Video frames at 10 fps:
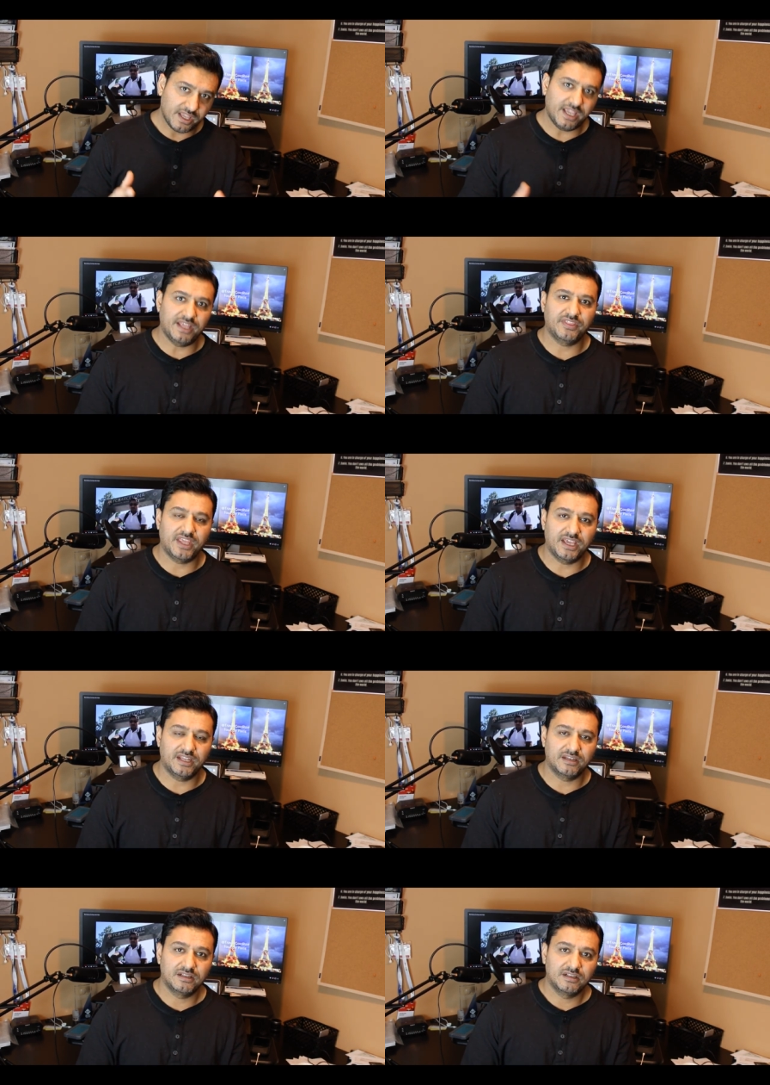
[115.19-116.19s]
and
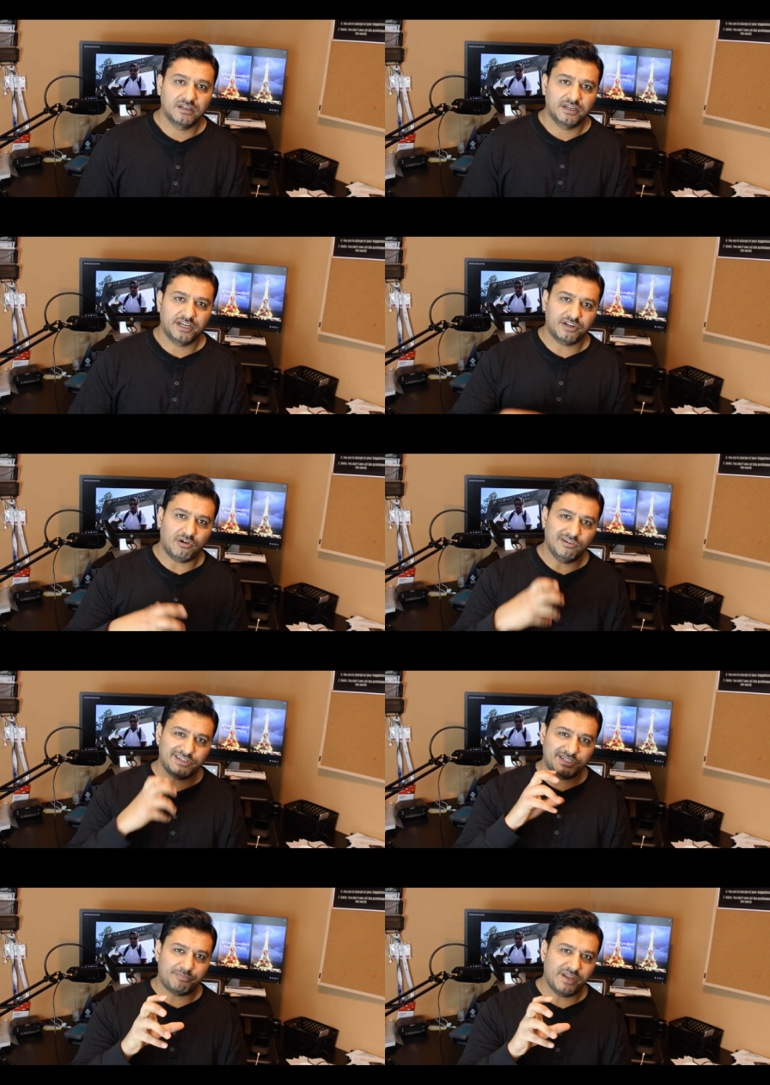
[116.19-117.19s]
then it
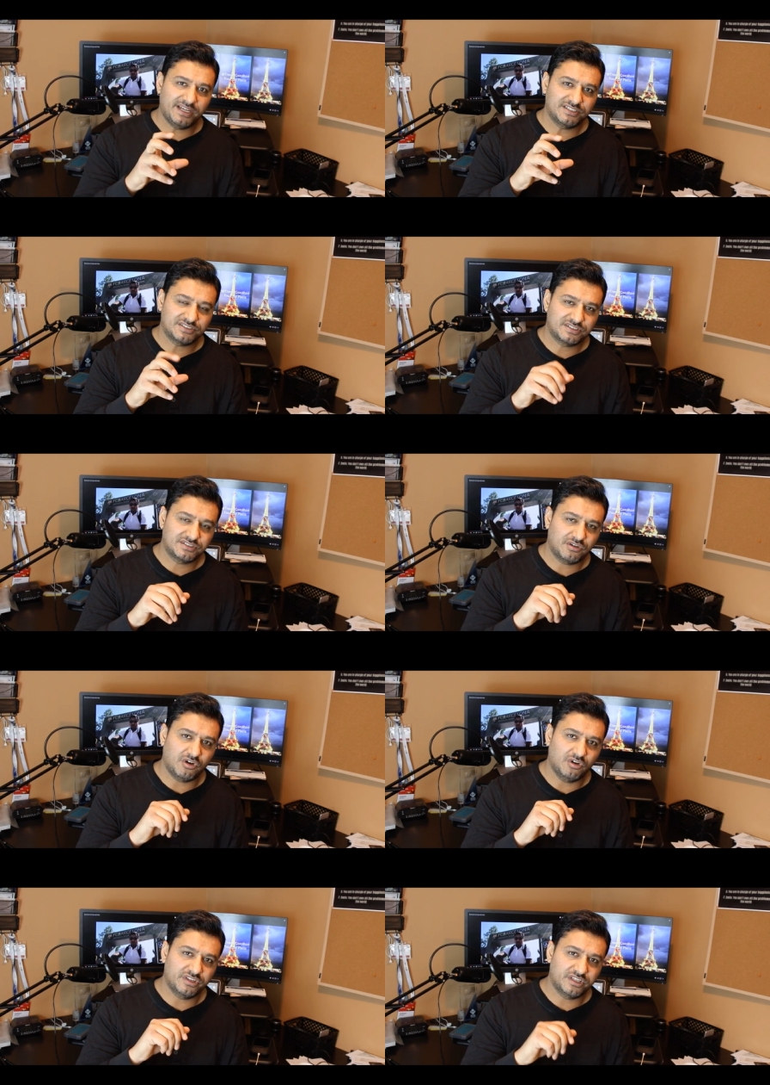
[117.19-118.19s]
all depends
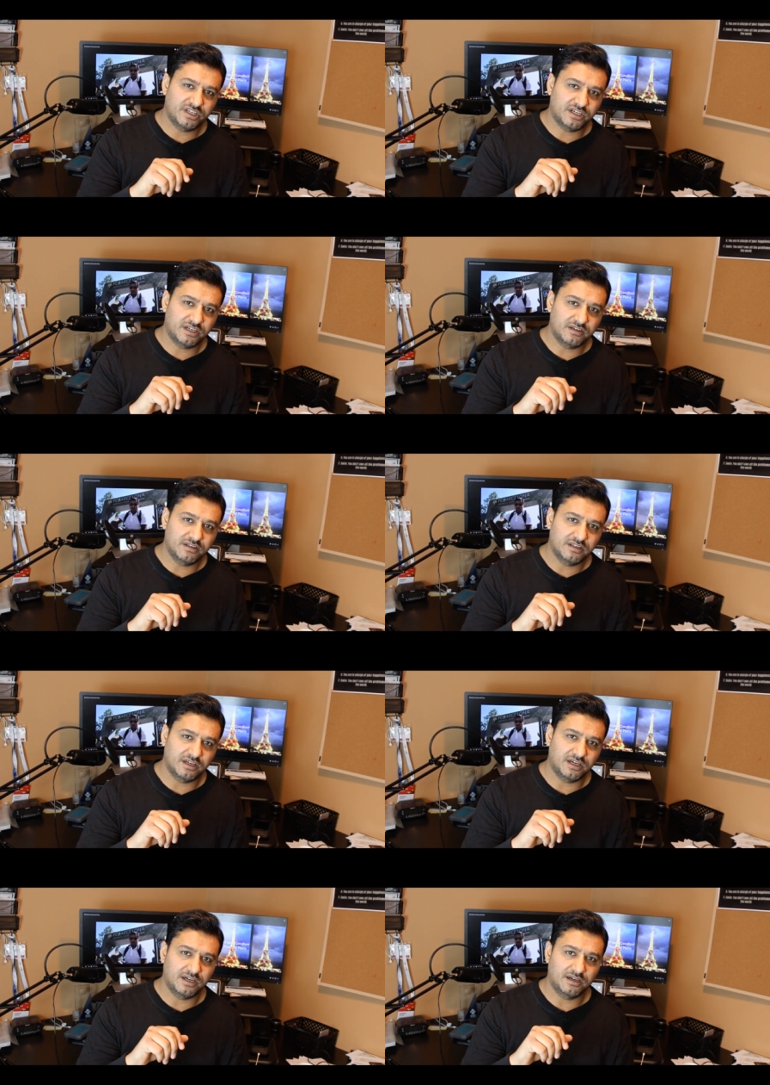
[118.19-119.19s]
on the
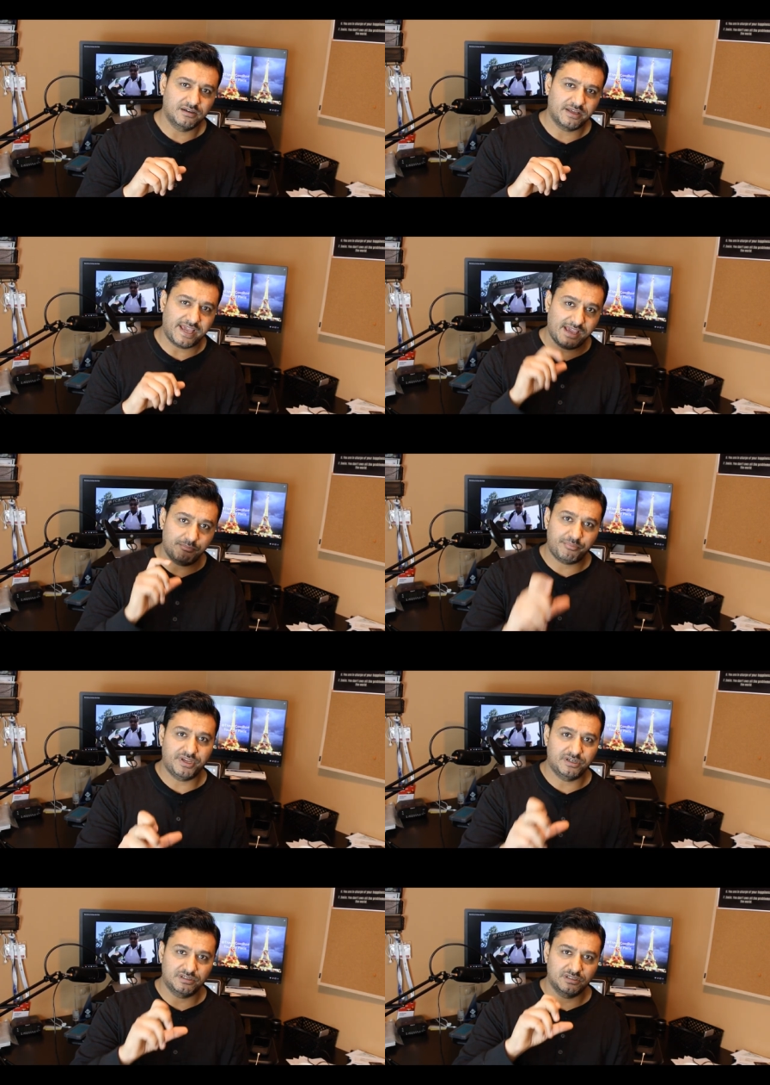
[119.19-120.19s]

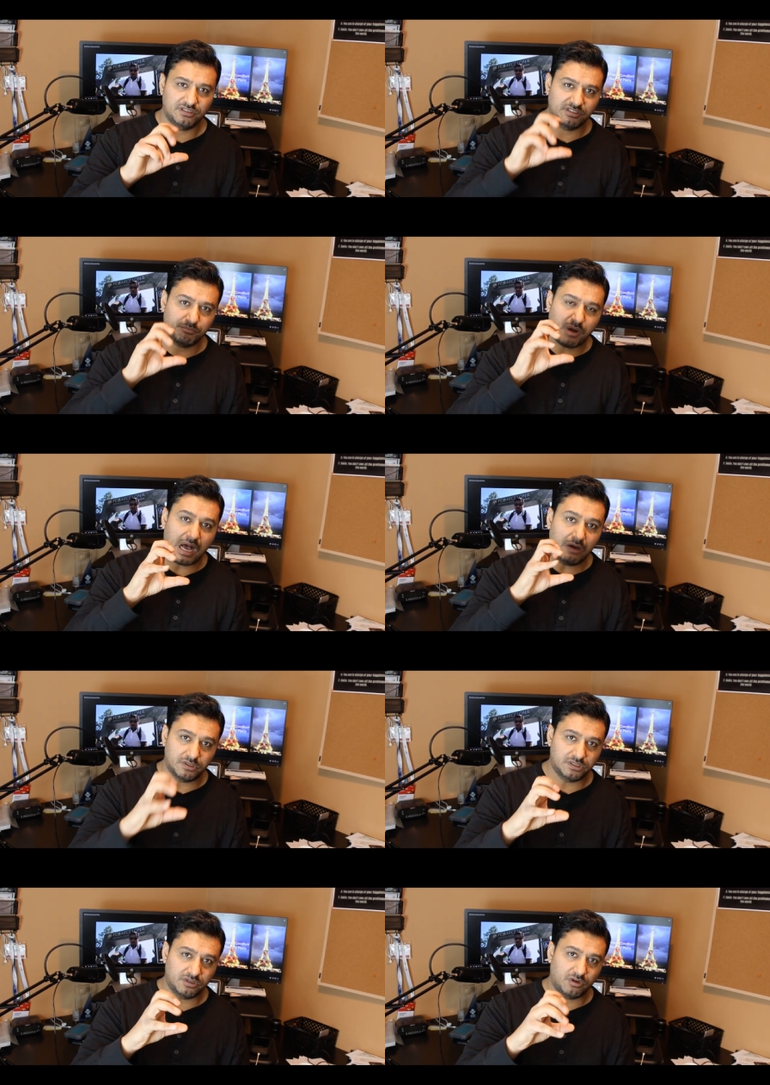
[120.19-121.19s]
ampere, the
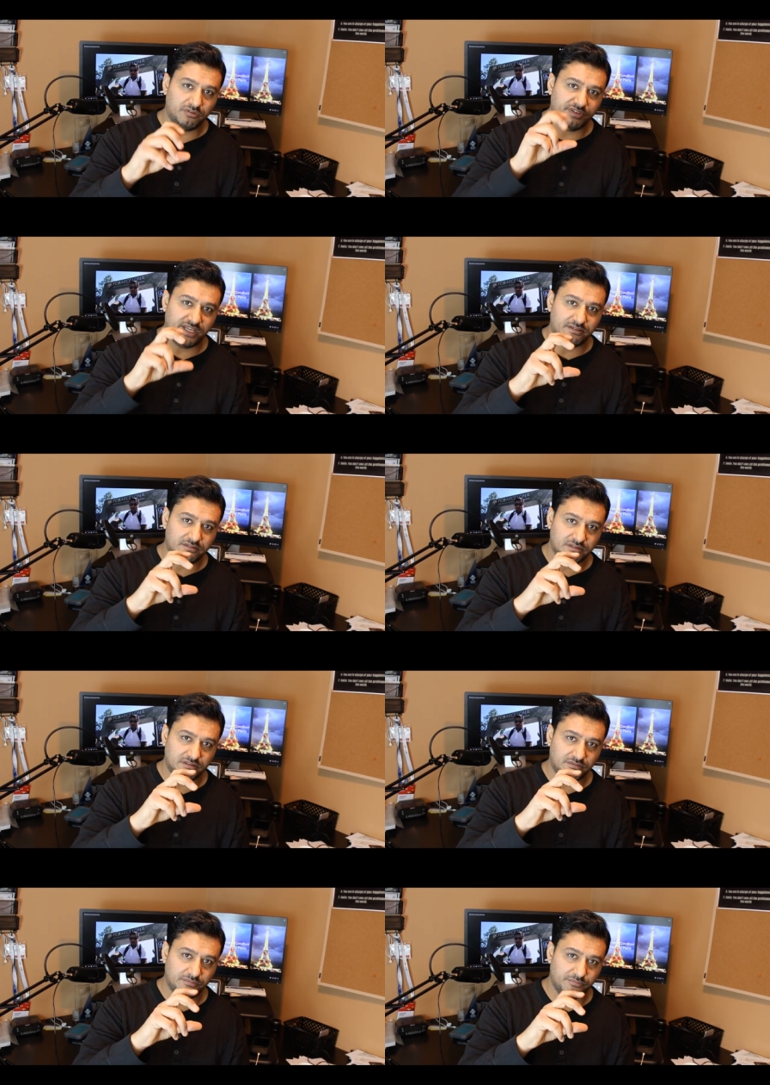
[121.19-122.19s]
power of that
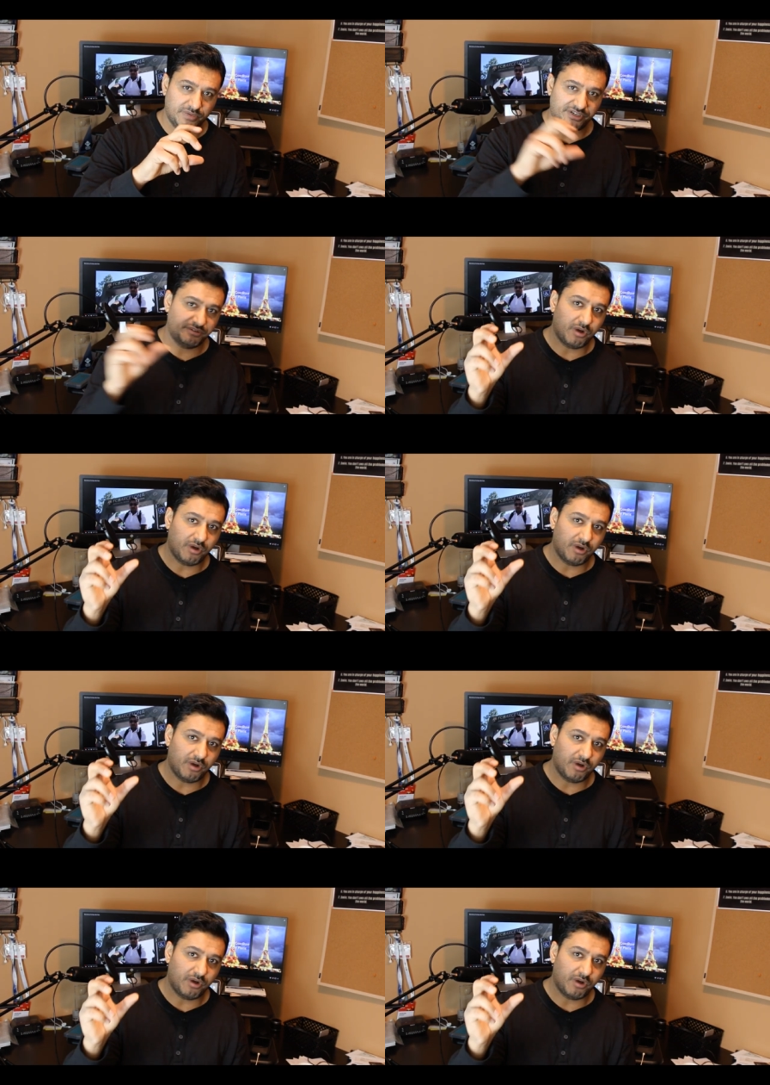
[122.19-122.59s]
battery